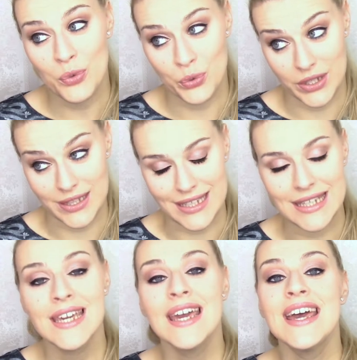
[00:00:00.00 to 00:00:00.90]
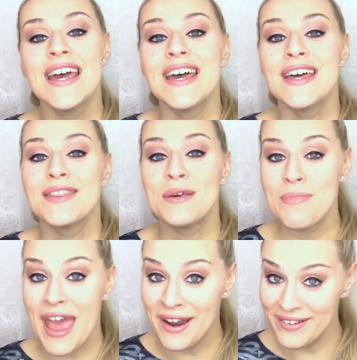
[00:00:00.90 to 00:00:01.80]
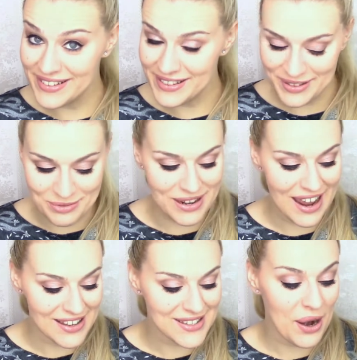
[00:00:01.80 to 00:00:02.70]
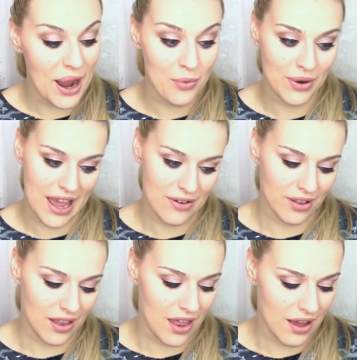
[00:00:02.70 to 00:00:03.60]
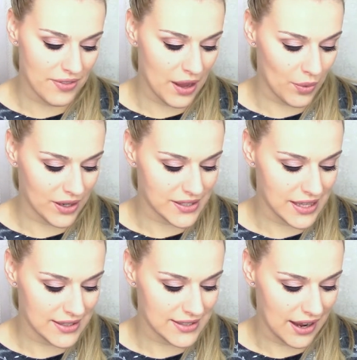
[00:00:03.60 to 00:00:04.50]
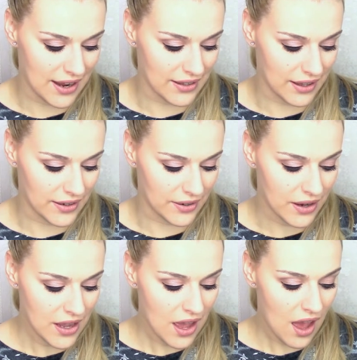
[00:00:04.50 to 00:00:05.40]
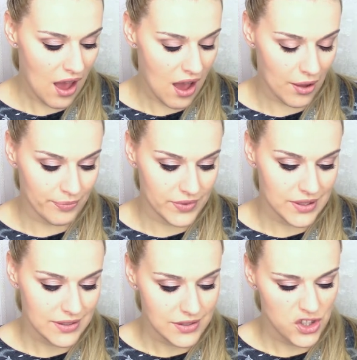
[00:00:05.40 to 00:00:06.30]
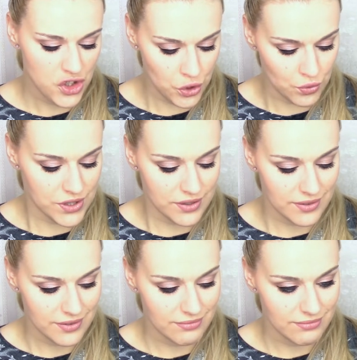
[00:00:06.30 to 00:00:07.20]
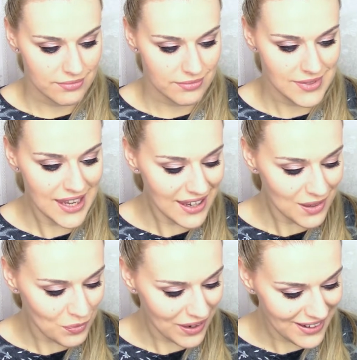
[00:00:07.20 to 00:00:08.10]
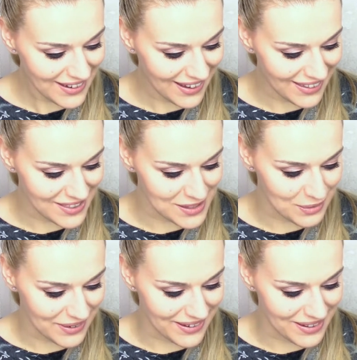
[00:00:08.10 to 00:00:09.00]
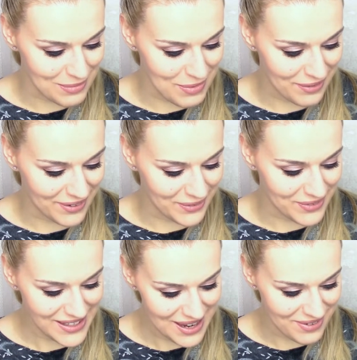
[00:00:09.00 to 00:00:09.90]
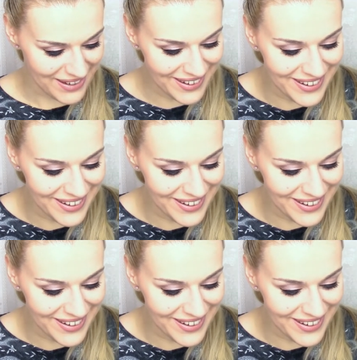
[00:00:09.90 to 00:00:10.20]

Really? The Mary Luminizer, I would have loved that one because that's a highlighter. Shoot. Dang it, why did I get this one, not the Mary Lou? Damn it.